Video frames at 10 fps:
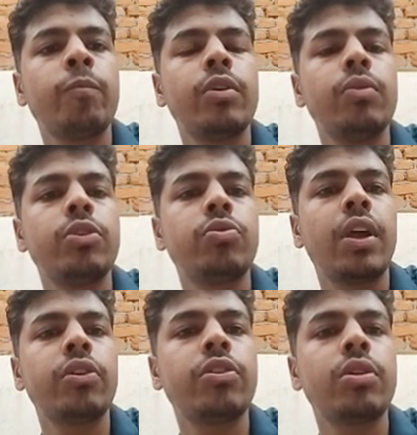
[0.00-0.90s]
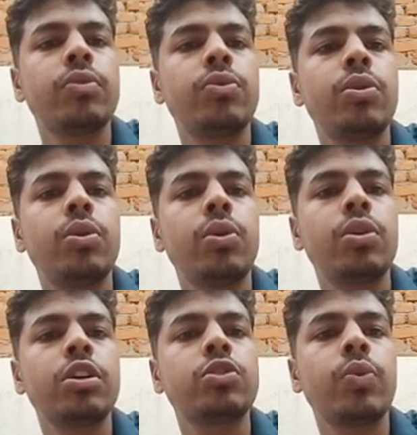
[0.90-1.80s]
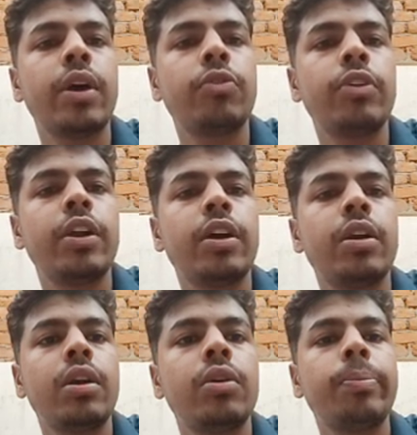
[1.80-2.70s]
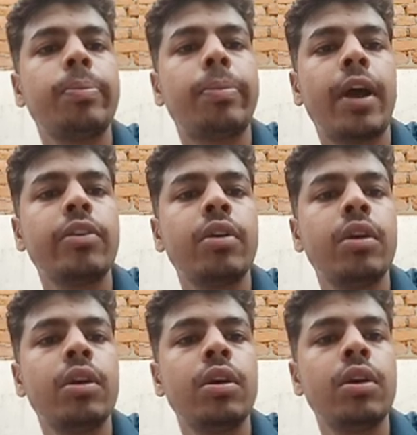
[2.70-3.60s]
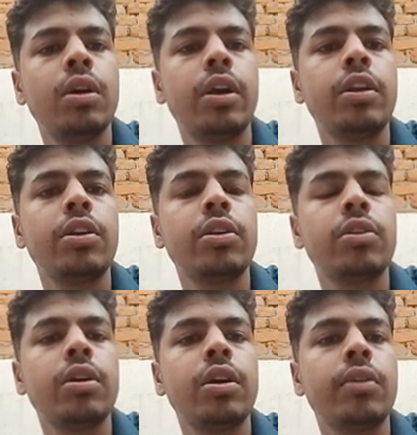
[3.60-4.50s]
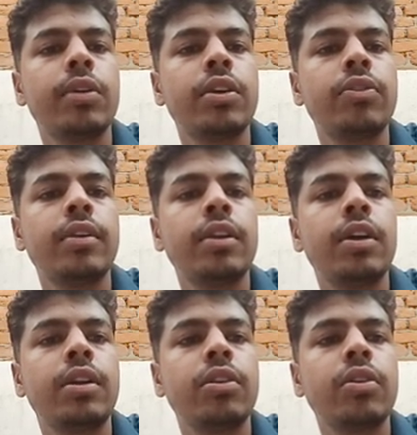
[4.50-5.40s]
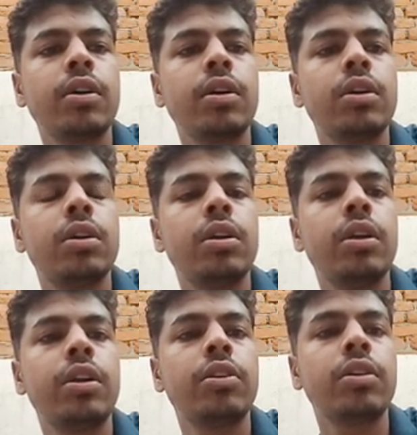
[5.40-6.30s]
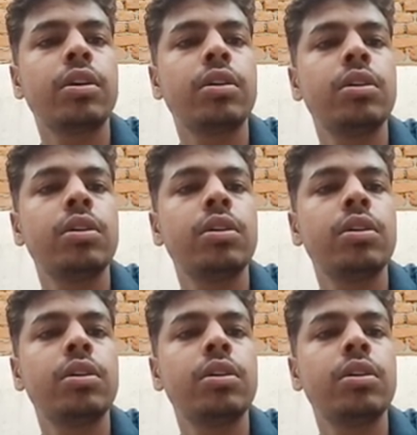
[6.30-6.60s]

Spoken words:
visualization of total square feet and price, and it is here we can see that it is a